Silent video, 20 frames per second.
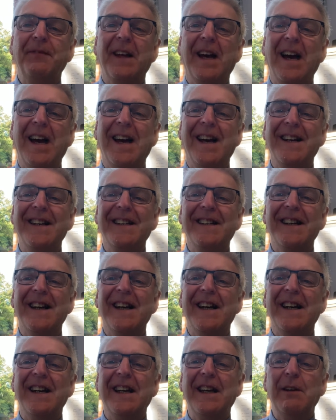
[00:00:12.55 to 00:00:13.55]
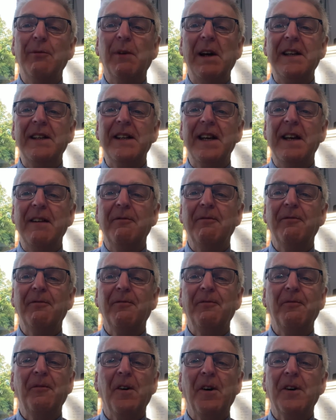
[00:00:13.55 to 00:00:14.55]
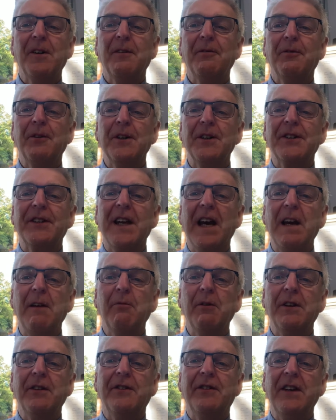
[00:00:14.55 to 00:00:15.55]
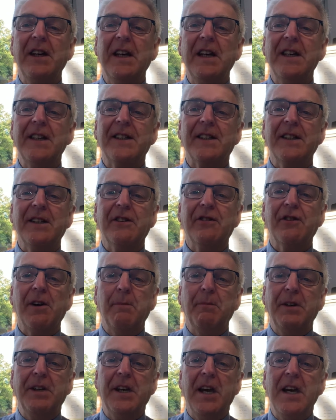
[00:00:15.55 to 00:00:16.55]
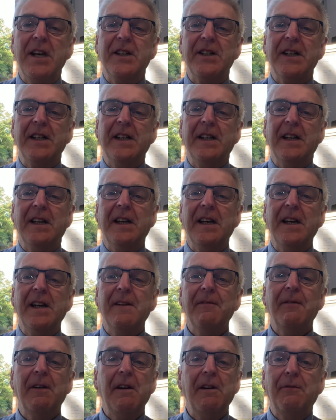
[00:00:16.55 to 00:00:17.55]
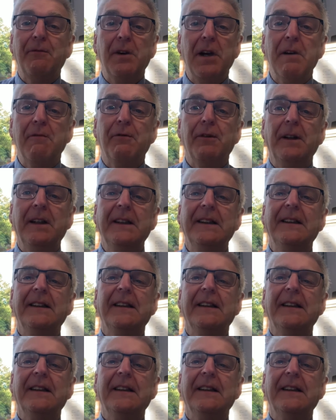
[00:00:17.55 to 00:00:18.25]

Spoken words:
and he went in on the first day with tears and trepidation and very fearful.